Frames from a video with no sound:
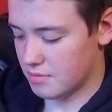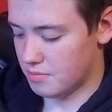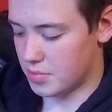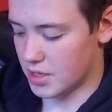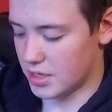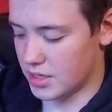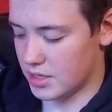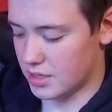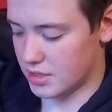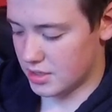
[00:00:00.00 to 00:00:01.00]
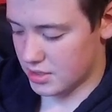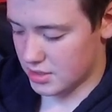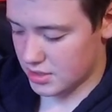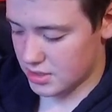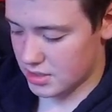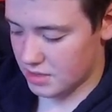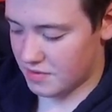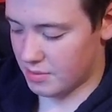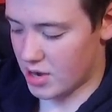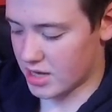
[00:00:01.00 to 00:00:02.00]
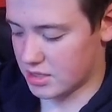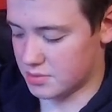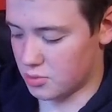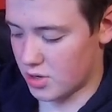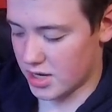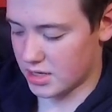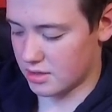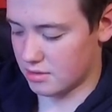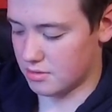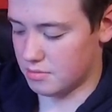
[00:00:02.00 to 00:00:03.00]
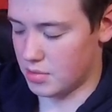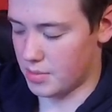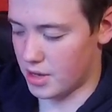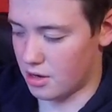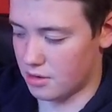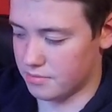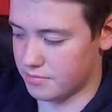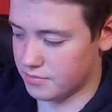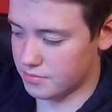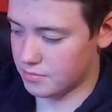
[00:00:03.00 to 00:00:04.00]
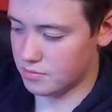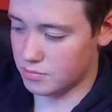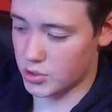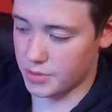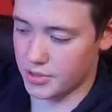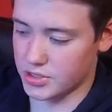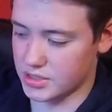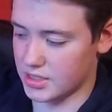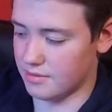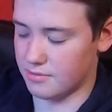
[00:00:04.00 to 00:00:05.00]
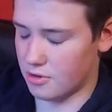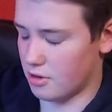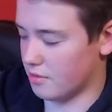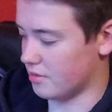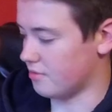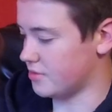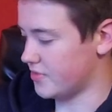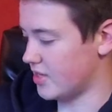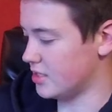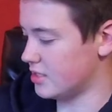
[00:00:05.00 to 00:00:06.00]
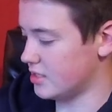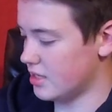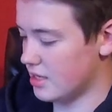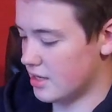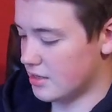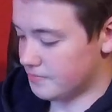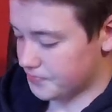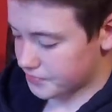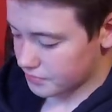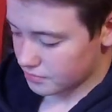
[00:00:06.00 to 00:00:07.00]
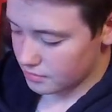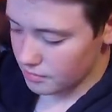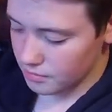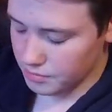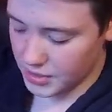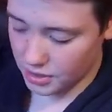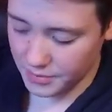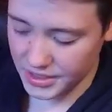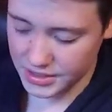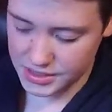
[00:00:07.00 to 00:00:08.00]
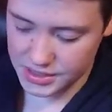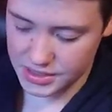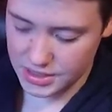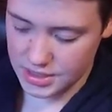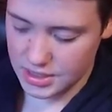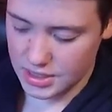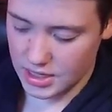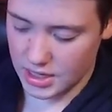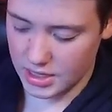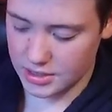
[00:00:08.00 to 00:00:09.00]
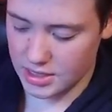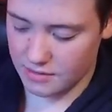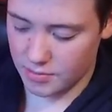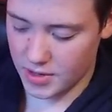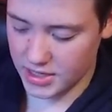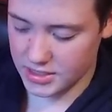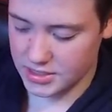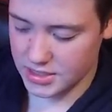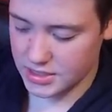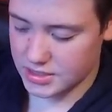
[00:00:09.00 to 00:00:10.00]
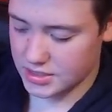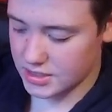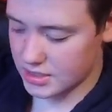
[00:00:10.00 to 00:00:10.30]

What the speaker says: but if I practice more I can be better. Pretty much the same for all of these events. Pyraminx, I never practiced this.